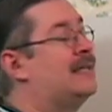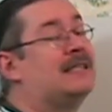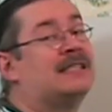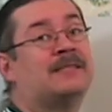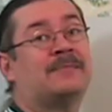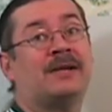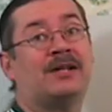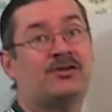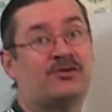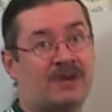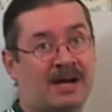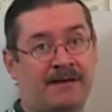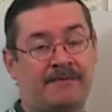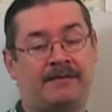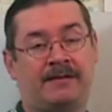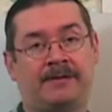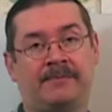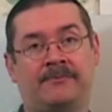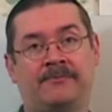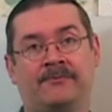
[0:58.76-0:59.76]
spent
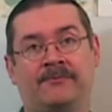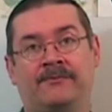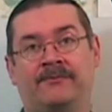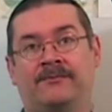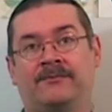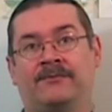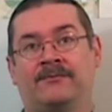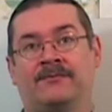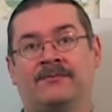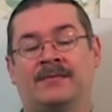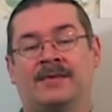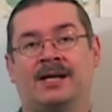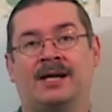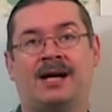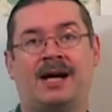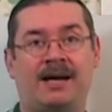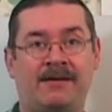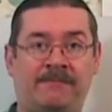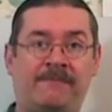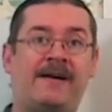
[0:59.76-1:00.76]
traveling.
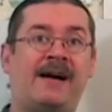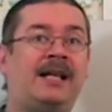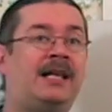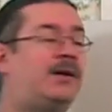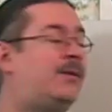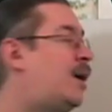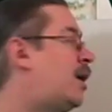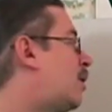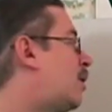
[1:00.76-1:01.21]
And finally, we